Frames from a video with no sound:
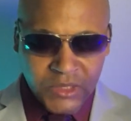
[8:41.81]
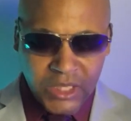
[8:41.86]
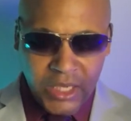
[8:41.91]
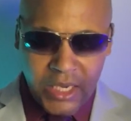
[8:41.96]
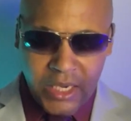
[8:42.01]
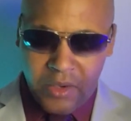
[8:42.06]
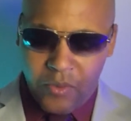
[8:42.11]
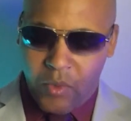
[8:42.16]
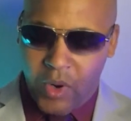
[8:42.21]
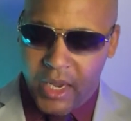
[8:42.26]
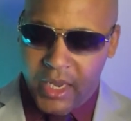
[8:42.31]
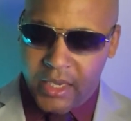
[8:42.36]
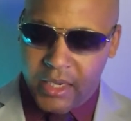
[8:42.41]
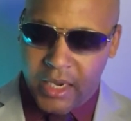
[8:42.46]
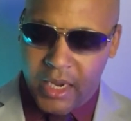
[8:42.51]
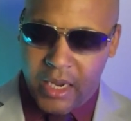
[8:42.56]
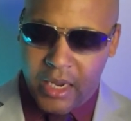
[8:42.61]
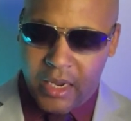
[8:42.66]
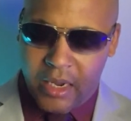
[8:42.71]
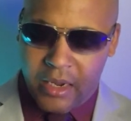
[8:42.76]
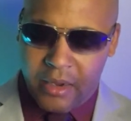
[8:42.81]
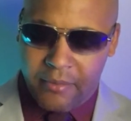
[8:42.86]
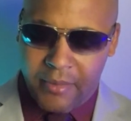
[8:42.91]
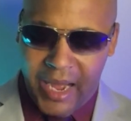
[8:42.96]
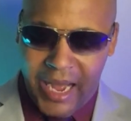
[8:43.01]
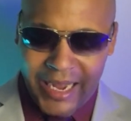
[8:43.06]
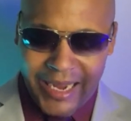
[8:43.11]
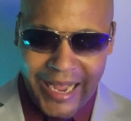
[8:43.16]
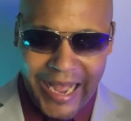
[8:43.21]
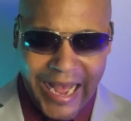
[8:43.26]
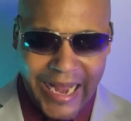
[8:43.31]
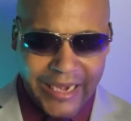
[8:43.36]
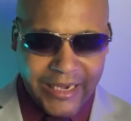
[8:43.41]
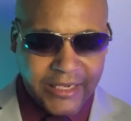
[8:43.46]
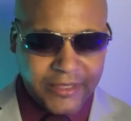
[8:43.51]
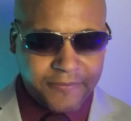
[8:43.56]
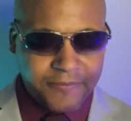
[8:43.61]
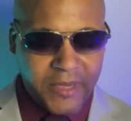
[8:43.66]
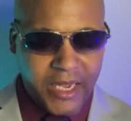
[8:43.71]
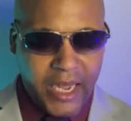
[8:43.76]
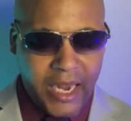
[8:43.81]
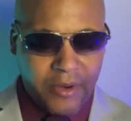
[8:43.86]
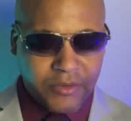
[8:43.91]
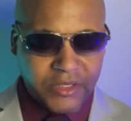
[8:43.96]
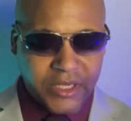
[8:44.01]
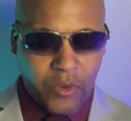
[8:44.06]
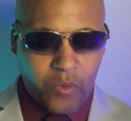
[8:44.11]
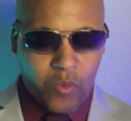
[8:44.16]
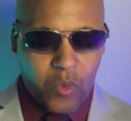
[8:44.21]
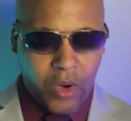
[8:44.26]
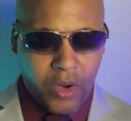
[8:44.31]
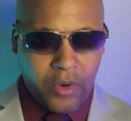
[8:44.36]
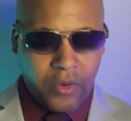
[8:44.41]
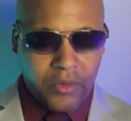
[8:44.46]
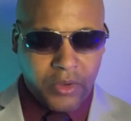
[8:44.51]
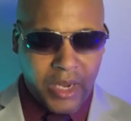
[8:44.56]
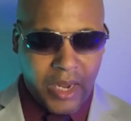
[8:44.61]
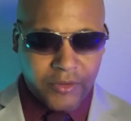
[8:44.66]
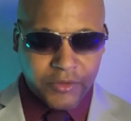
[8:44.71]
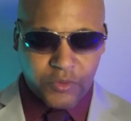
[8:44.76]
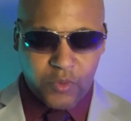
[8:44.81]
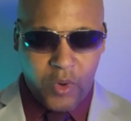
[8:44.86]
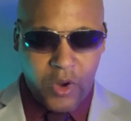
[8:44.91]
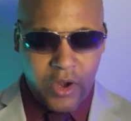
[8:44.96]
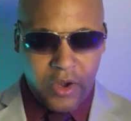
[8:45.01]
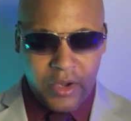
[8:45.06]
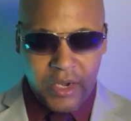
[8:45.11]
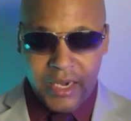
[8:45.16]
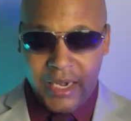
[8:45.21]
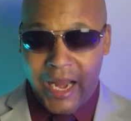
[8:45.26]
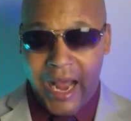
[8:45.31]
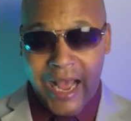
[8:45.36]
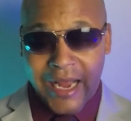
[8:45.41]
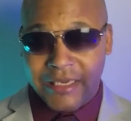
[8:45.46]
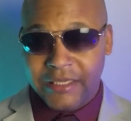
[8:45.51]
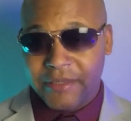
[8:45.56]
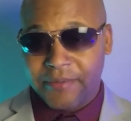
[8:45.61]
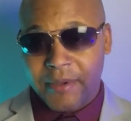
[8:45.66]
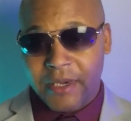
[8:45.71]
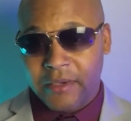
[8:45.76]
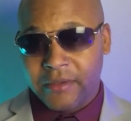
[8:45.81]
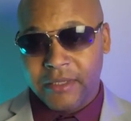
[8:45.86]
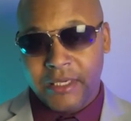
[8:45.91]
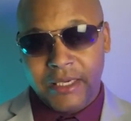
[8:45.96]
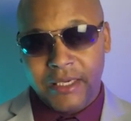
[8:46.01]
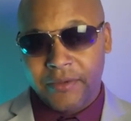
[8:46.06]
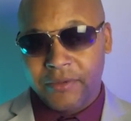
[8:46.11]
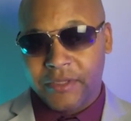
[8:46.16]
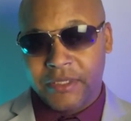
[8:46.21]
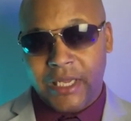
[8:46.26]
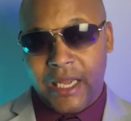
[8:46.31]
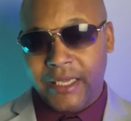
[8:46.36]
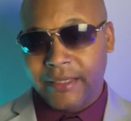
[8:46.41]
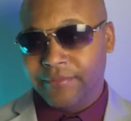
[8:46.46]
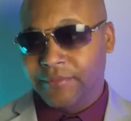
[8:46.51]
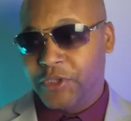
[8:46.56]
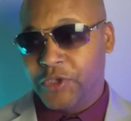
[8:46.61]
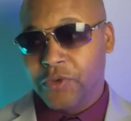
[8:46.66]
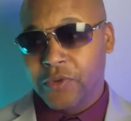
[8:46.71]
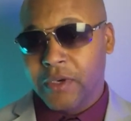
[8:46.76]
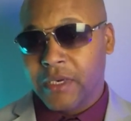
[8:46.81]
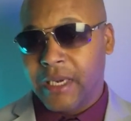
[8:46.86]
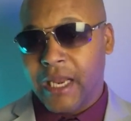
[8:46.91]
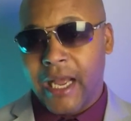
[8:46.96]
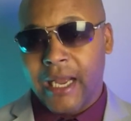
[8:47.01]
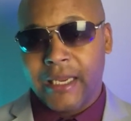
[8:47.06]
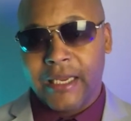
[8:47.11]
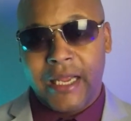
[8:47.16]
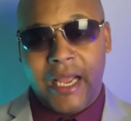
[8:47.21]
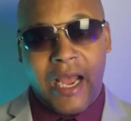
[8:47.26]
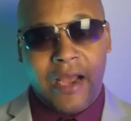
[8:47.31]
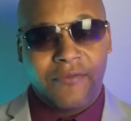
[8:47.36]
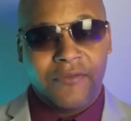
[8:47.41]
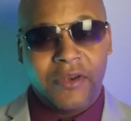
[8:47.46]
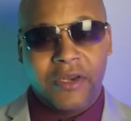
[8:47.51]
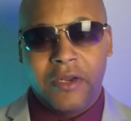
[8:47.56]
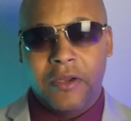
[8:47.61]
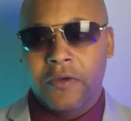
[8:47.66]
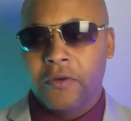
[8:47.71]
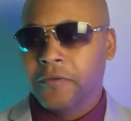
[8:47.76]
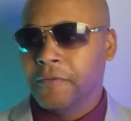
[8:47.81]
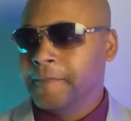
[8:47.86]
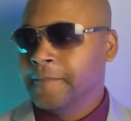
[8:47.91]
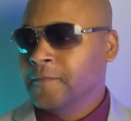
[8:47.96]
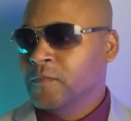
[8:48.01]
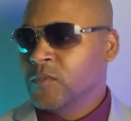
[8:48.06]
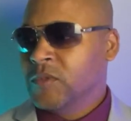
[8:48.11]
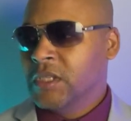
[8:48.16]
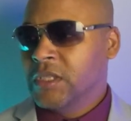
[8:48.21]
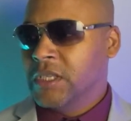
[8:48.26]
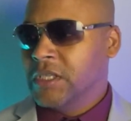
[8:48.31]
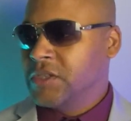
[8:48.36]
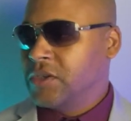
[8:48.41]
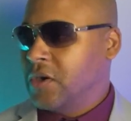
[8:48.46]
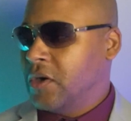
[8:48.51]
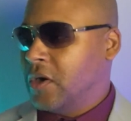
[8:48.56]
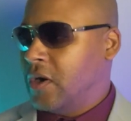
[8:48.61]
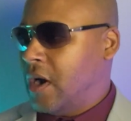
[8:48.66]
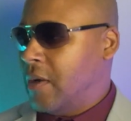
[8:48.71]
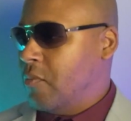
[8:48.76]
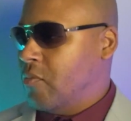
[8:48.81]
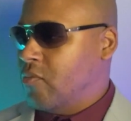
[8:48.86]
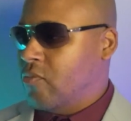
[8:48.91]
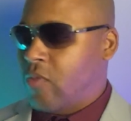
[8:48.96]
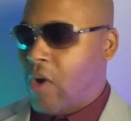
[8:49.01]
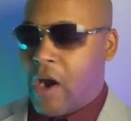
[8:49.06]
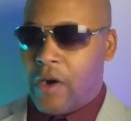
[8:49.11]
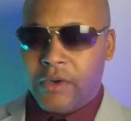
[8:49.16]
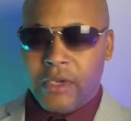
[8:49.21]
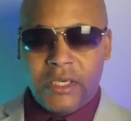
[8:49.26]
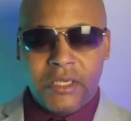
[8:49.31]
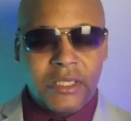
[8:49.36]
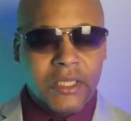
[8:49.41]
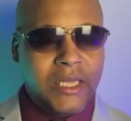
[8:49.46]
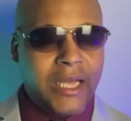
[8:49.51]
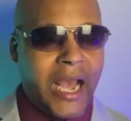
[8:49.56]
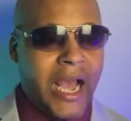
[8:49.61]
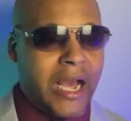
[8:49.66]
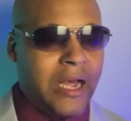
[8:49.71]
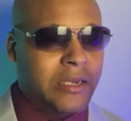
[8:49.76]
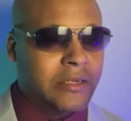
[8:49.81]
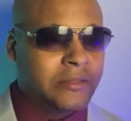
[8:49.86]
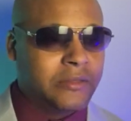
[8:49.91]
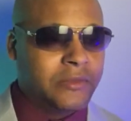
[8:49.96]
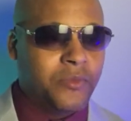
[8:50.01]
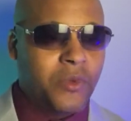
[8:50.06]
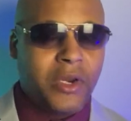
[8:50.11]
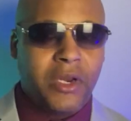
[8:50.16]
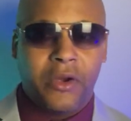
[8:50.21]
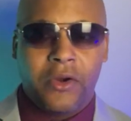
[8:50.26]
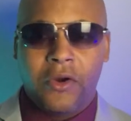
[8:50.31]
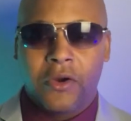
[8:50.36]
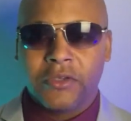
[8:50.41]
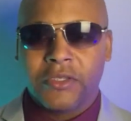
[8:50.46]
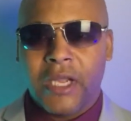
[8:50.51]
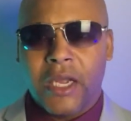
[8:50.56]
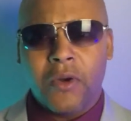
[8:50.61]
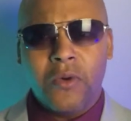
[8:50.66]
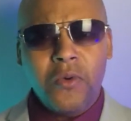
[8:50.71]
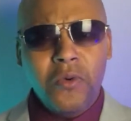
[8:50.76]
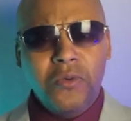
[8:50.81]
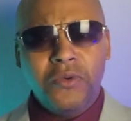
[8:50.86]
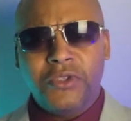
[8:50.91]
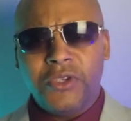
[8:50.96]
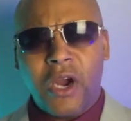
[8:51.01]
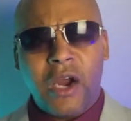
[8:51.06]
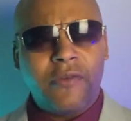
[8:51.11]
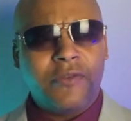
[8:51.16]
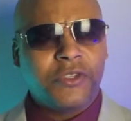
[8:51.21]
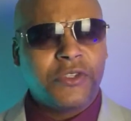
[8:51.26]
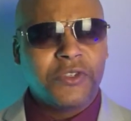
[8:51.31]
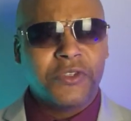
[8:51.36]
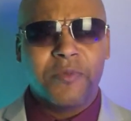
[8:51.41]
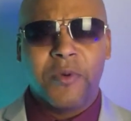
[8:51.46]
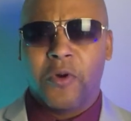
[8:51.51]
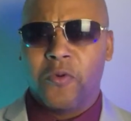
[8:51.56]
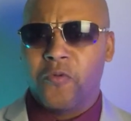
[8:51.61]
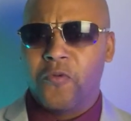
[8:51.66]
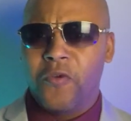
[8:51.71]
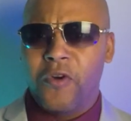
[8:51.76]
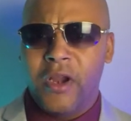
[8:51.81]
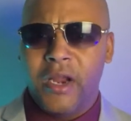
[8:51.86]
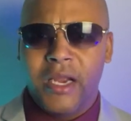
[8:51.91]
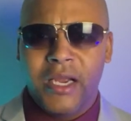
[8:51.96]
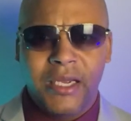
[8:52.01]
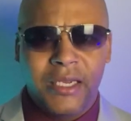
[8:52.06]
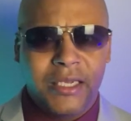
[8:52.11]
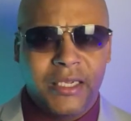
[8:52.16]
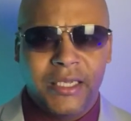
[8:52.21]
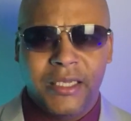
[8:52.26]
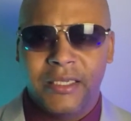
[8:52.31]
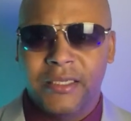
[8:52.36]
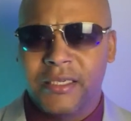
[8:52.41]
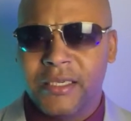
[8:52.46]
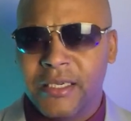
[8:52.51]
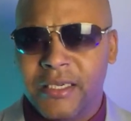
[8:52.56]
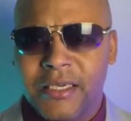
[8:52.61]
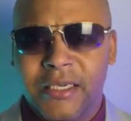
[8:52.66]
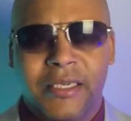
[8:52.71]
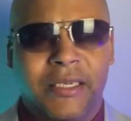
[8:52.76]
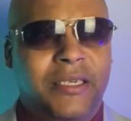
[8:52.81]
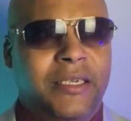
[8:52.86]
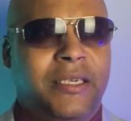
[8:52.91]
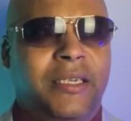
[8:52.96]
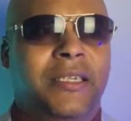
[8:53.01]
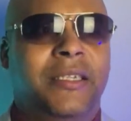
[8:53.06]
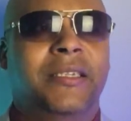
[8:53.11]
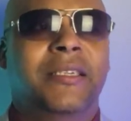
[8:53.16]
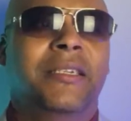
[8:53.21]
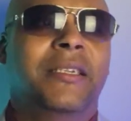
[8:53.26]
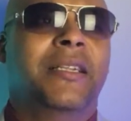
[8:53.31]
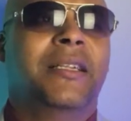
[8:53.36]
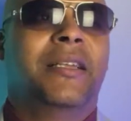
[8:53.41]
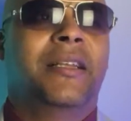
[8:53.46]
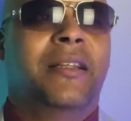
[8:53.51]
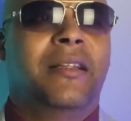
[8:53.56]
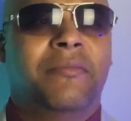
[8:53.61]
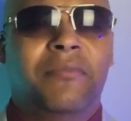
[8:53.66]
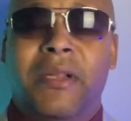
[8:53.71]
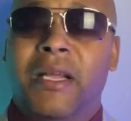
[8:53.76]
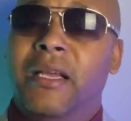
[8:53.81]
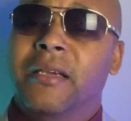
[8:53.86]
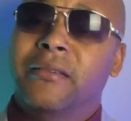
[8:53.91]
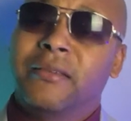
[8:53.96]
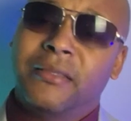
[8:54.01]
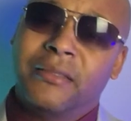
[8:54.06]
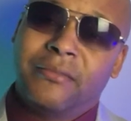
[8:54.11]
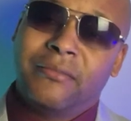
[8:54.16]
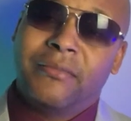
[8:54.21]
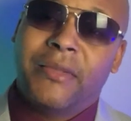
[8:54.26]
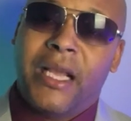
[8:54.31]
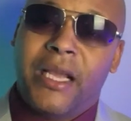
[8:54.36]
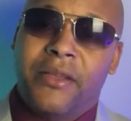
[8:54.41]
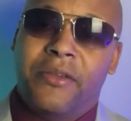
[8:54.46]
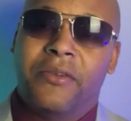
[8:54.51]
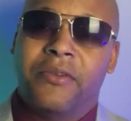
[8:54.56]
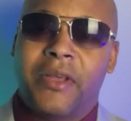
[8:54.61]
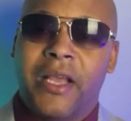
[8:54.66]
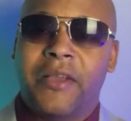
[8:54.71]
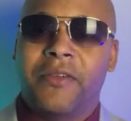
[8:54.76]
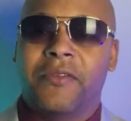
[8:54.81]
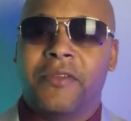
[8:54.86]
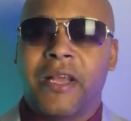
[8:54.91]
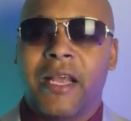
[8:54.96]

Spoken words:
Anyway, I got it, and I was at work. I was wearing it. I hadn't smelled it. It was like 2 o'clock in the afternoon. This girl, I'm walking into the aisle, and one of the girls like, oh, Jarvis, you smell really good. I'm like, oh, thank you.